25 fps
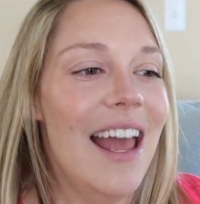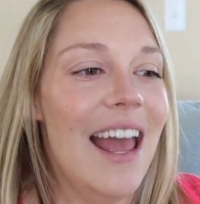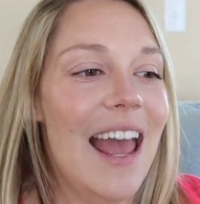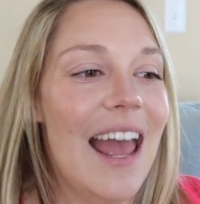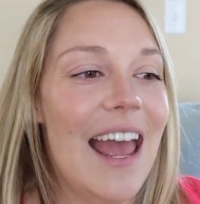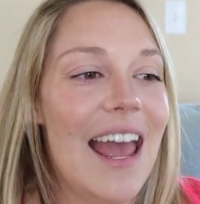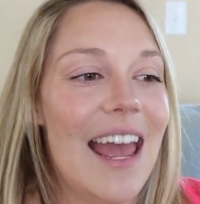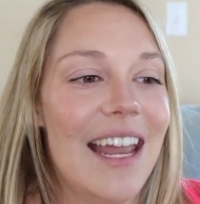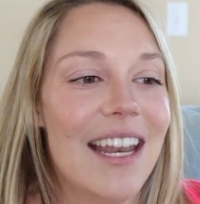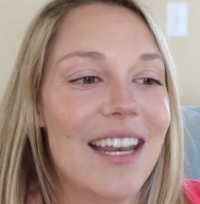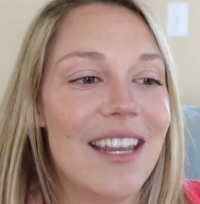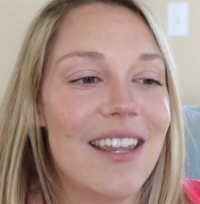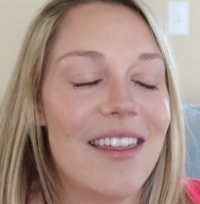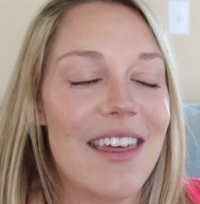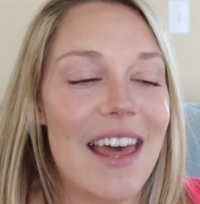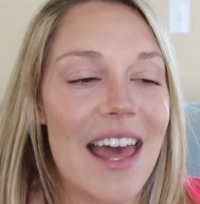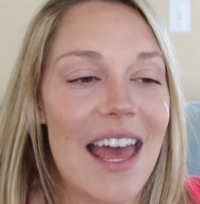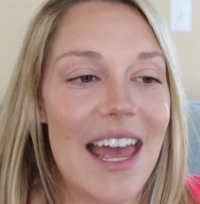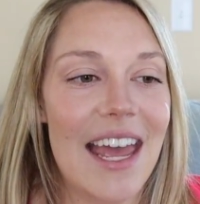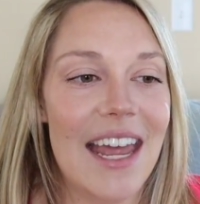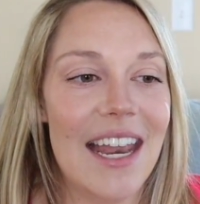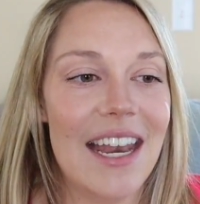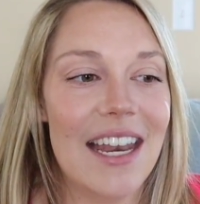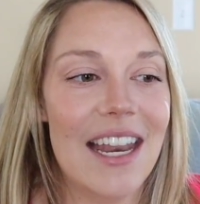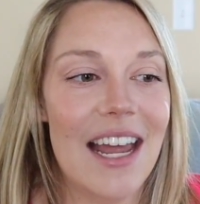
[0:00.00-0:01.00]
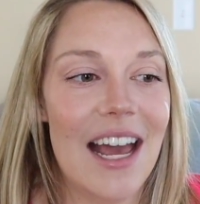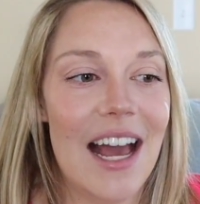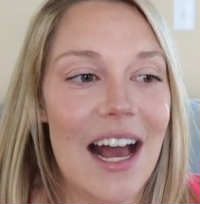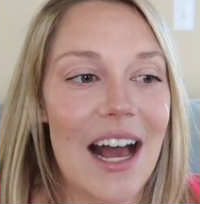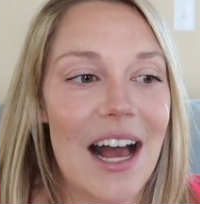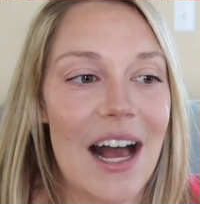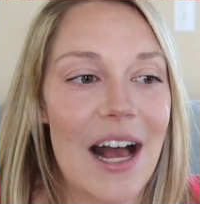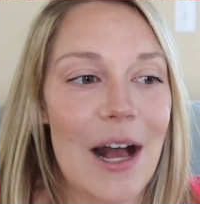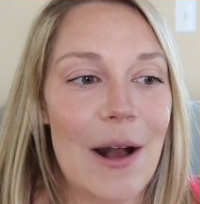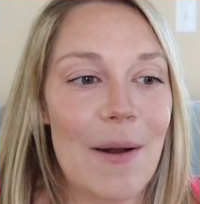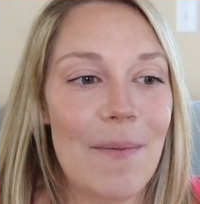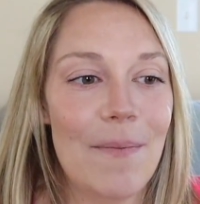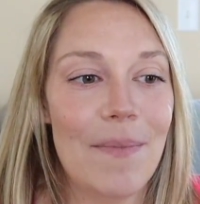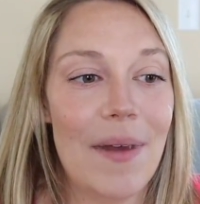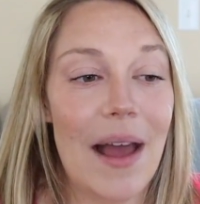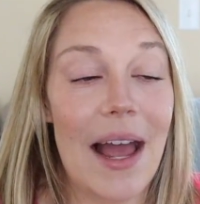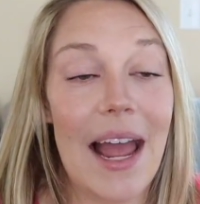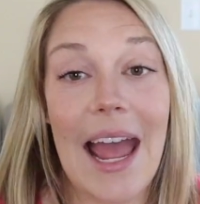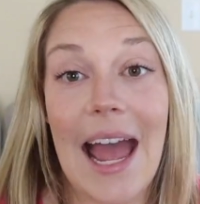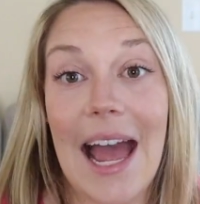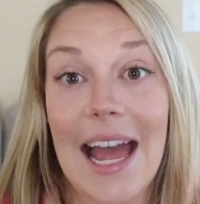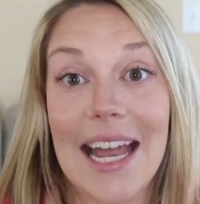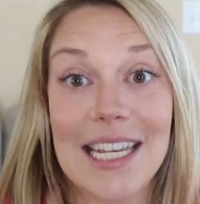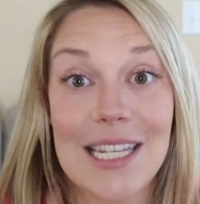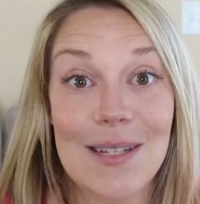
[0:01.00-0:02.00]
And then I
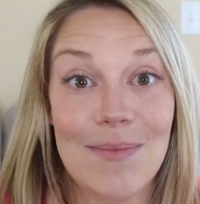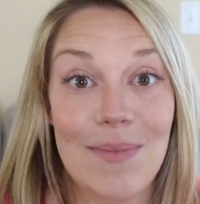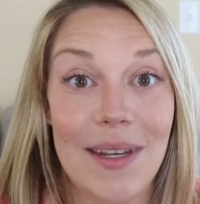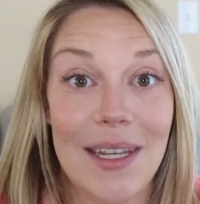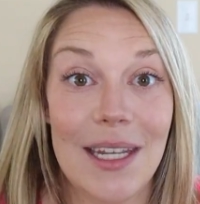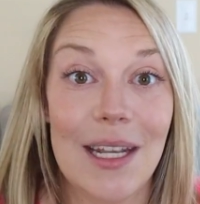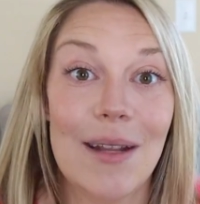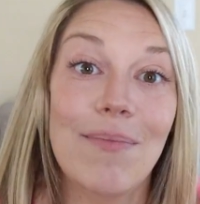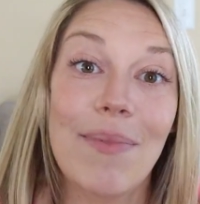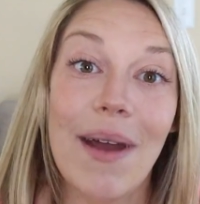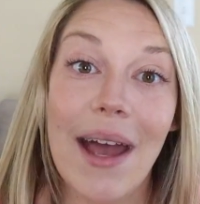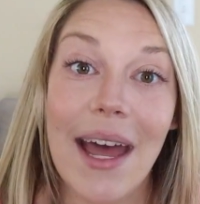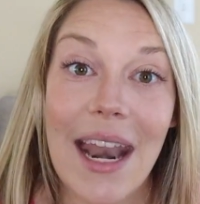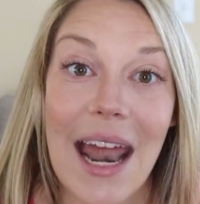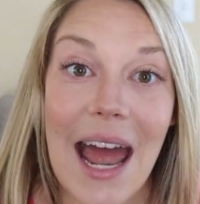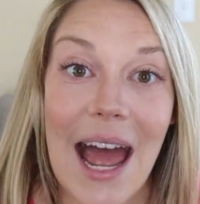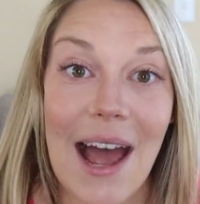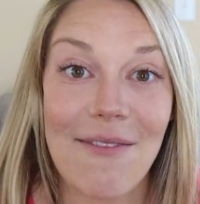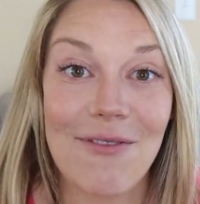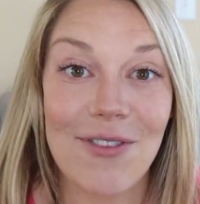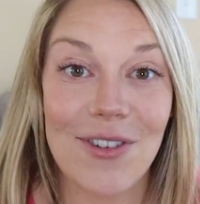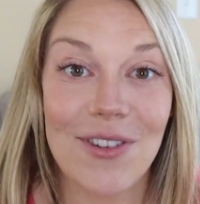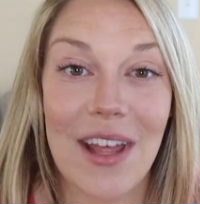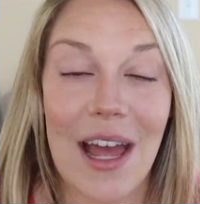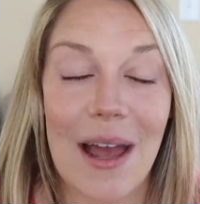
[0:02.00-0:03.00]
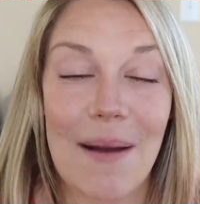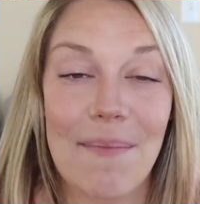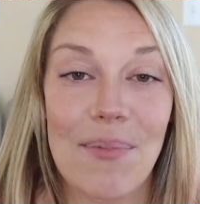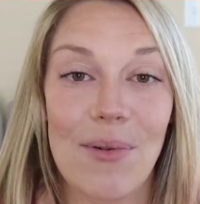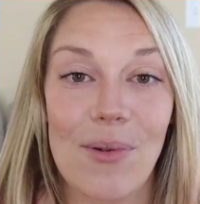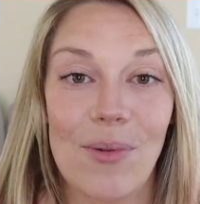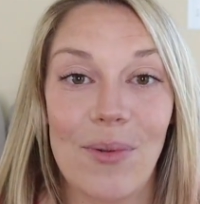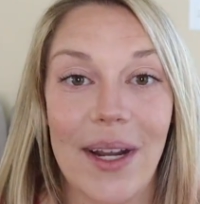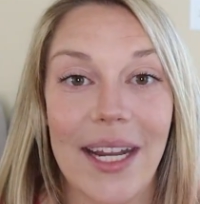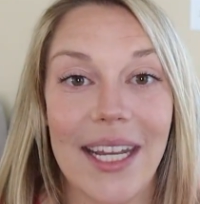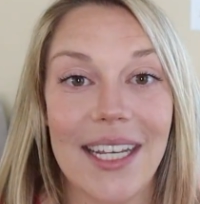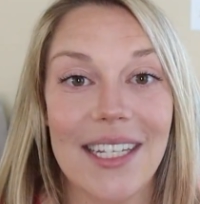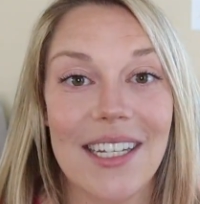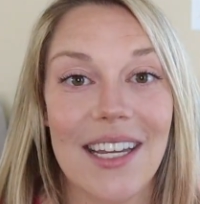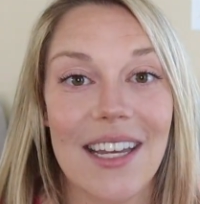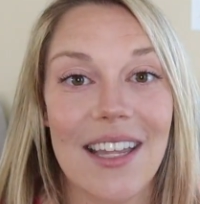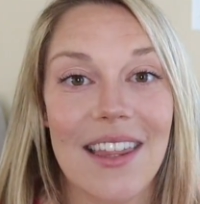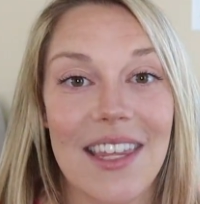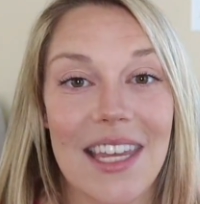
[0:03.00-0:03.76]
had to be in a bed after that point.